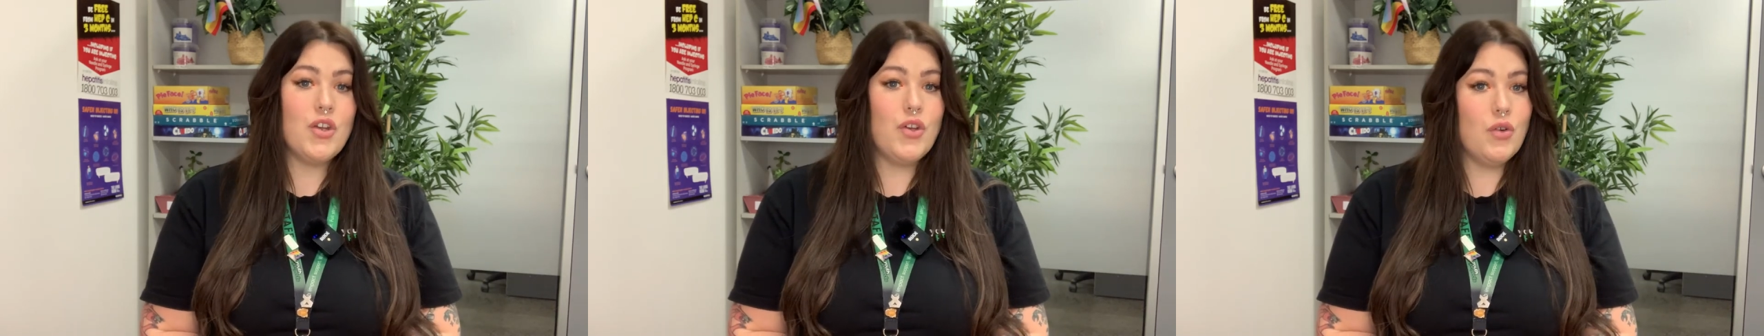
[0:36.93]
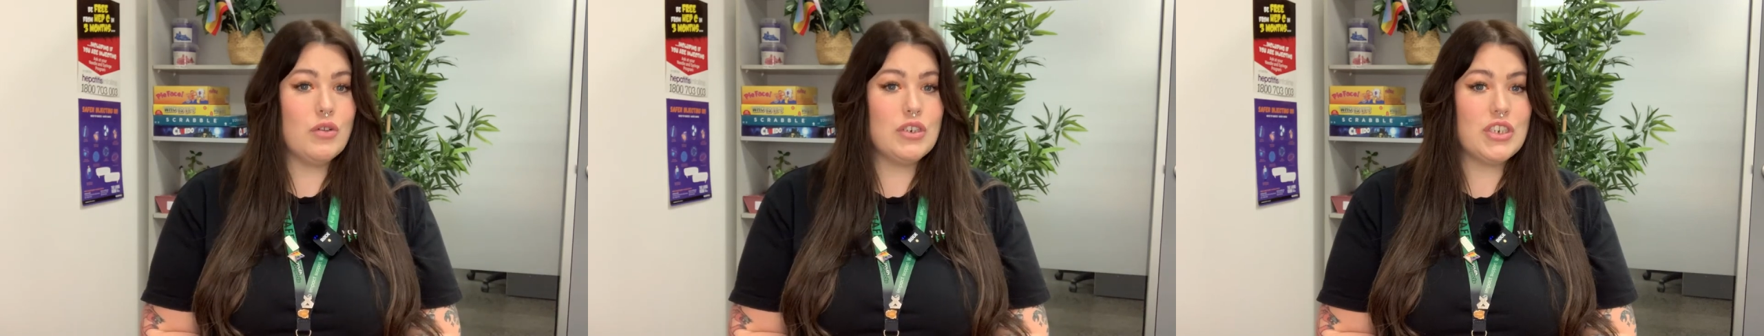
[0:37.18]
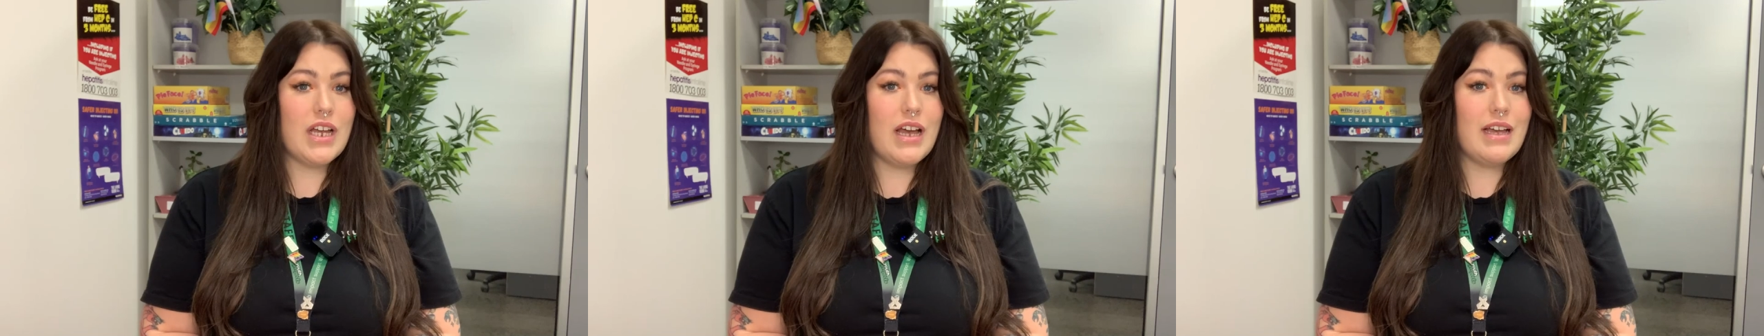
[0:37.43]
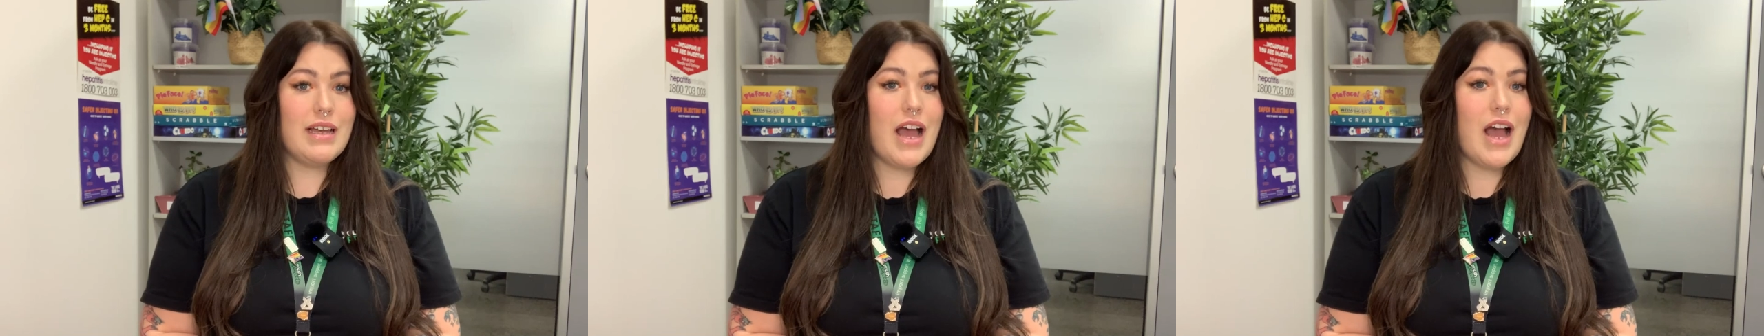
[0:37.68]

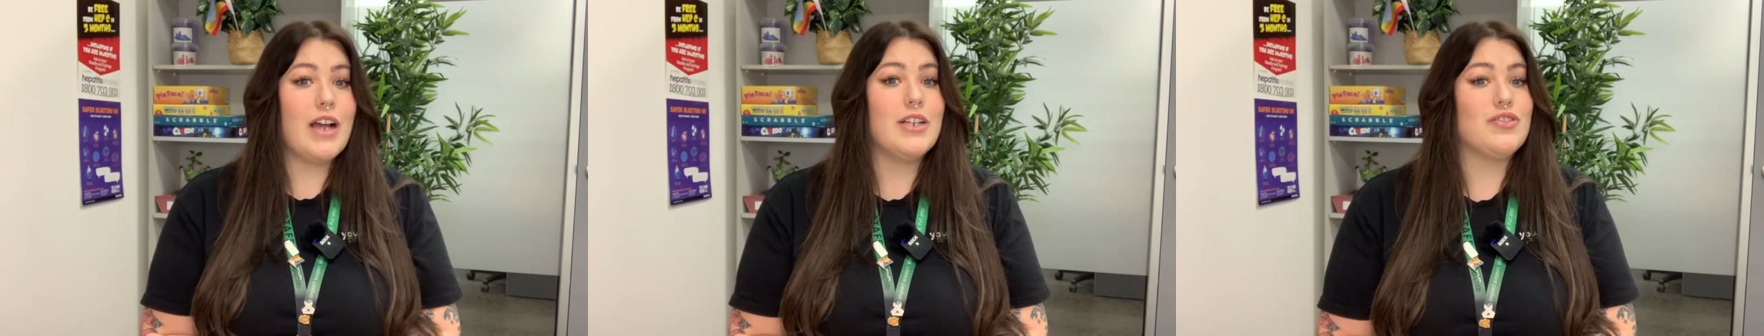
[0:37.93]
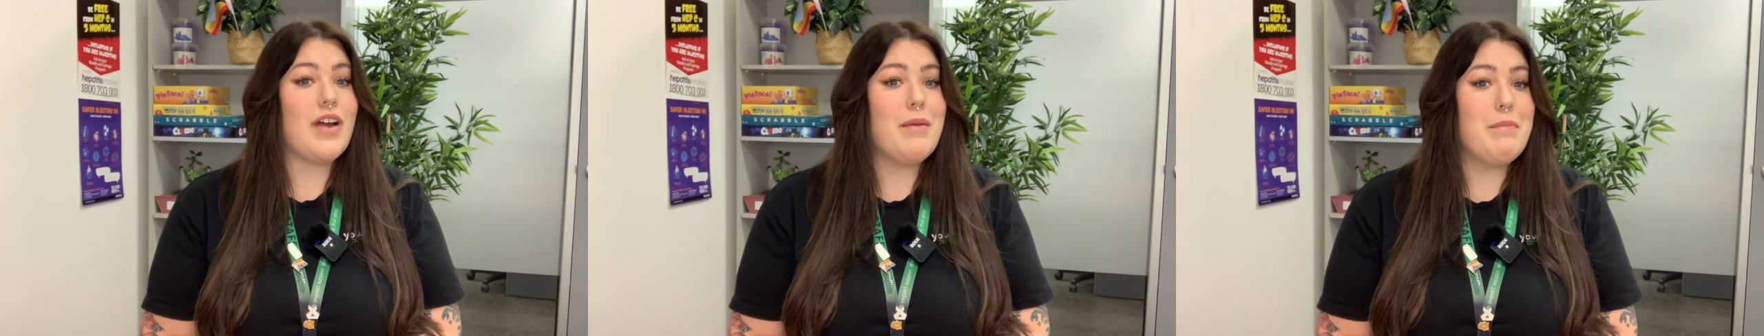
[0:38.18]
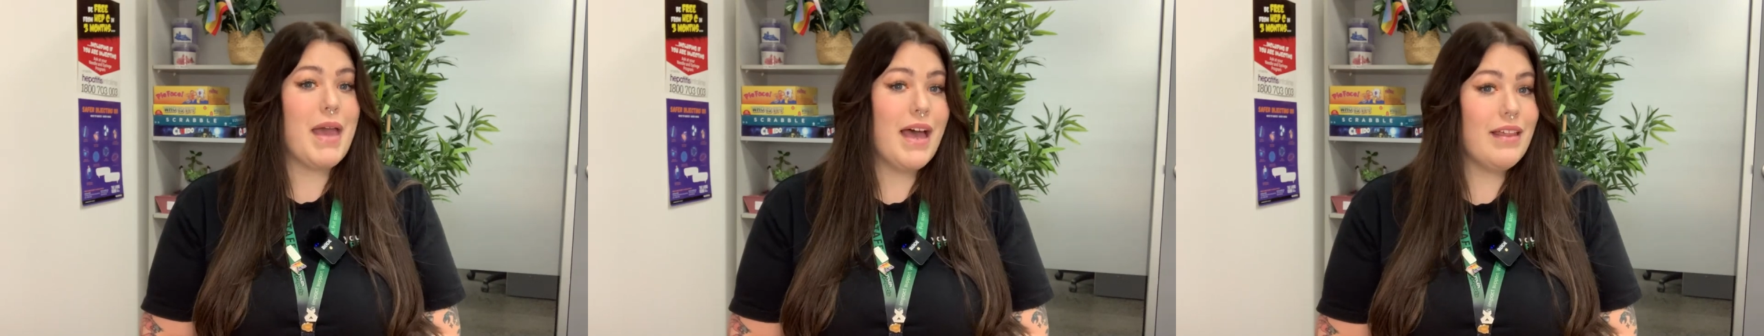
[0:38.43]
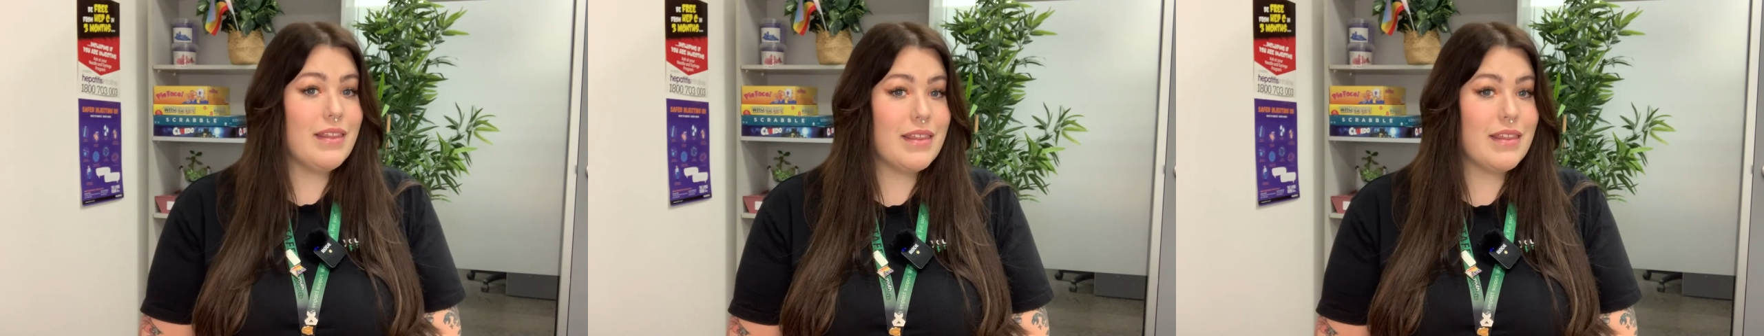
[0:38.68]
nausea, a dry
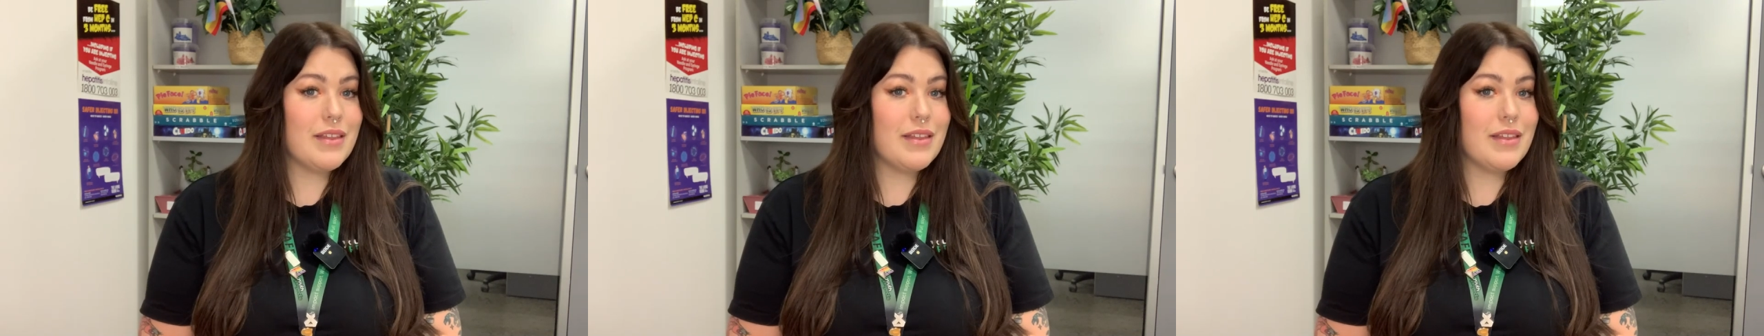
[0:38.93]
mouth.